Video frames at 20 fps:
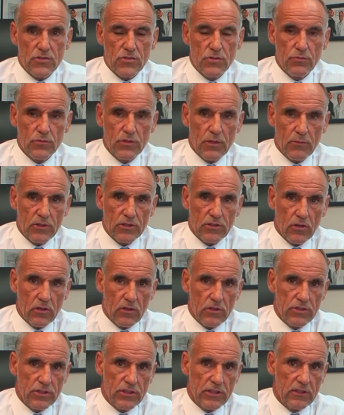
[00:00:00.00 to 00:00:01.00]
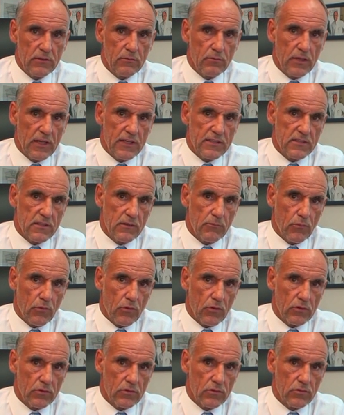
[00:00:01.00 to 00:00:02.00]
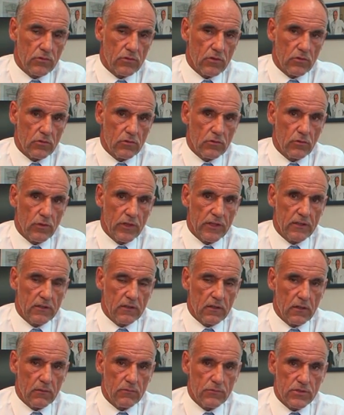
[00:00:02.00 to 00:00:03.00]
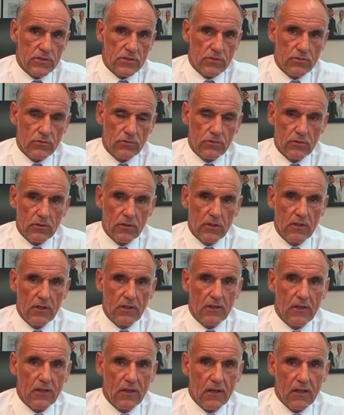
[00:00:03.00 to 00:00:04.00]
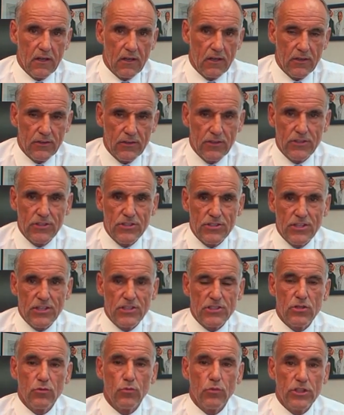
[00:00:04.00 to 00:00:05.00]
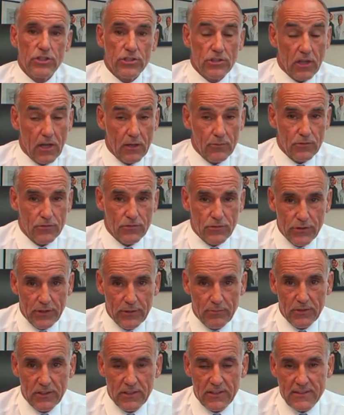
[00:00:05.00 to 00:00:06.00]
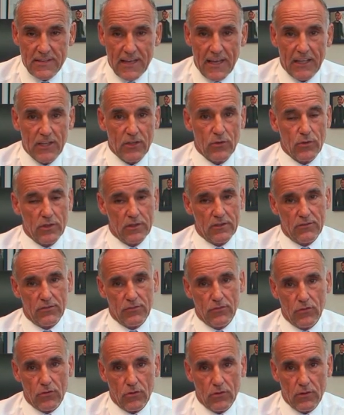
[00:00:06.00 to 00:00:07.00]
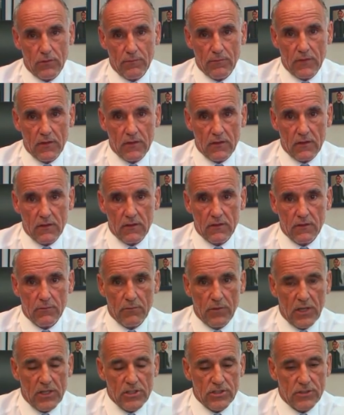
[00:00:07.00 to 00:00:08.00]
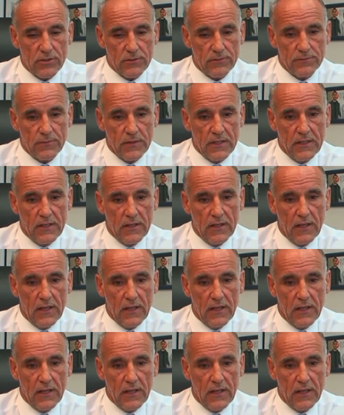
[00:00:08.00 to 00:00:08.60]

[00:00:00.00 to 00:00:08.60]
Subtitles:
symptomatology plays an important role when it comes to the decision which type of treatment is adequate for the patient.